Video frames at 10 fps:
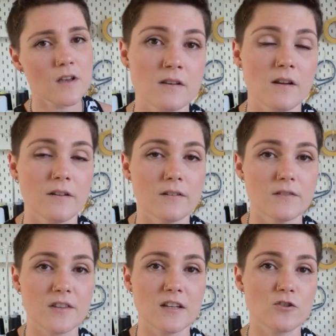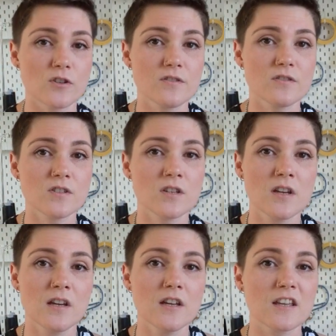and they're just
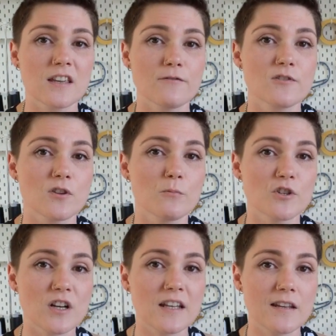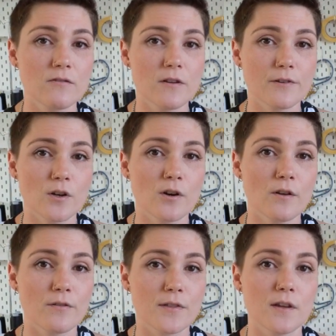give so much cleaner of a
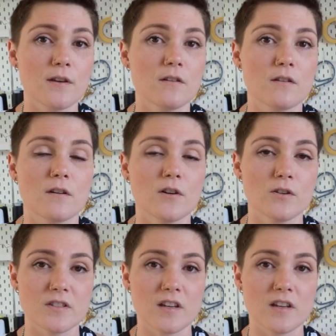cut than cutting